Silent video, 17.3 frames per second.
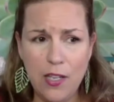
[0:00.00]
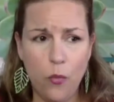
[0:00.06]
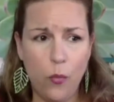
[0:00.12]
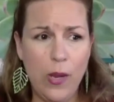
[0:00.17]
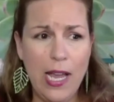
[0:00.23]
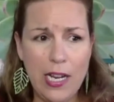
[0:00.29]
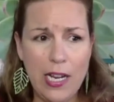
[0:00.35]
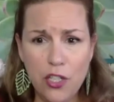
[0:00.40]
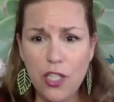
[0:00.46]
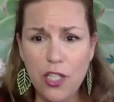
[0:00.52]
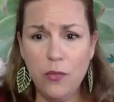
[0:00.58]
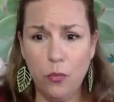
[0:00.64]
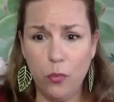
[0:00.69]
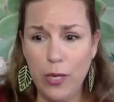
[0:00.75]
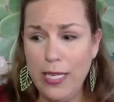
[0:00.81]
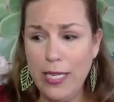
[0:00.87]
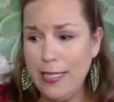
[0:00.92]
We actually
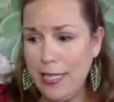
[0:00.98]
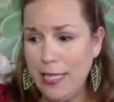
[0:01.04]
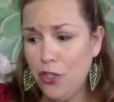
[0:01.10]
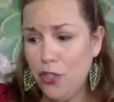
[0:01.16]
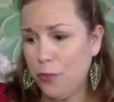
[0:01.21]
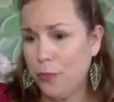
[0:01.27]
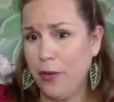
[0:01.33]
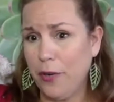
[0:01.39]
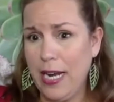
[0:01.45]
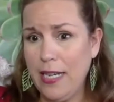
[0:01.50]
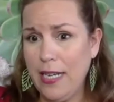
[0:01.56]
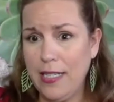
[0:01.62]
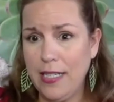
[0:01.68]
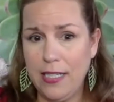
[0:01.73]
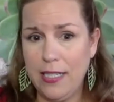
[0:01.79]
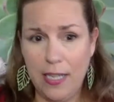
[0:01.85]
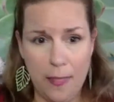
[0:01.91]
redid your
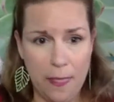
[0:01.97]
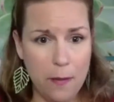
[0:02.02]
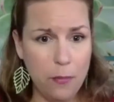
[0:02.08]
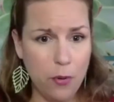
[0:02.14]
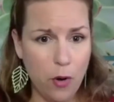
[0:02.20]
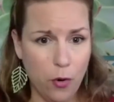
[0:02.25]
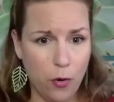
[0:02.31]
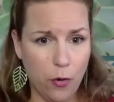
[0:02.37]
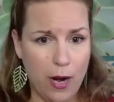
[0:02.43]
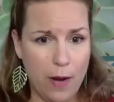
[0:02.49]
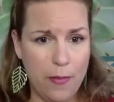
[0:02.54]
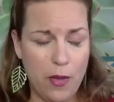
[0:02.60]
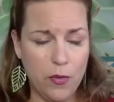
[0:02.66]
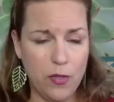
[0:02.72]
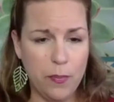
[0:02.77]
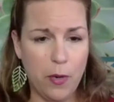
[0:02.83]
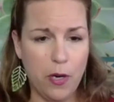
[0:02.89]
branding in the program. Yeah. That
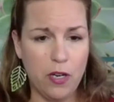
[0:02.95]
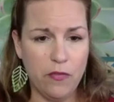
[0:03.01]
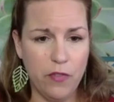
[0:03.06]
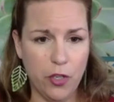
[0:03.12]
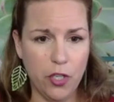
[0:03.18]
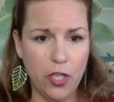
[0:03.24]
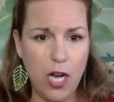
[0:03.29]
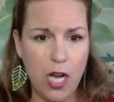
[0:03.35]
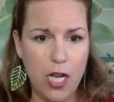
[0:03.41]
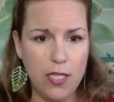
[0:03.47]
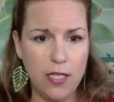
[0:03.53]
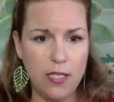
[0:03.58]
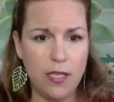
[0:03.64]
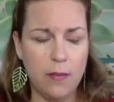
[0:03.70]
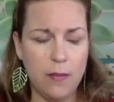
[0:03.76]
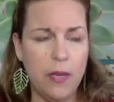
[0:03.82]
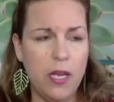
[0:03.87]
was part of your
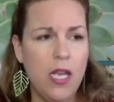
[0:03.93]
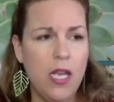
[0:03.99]
custom,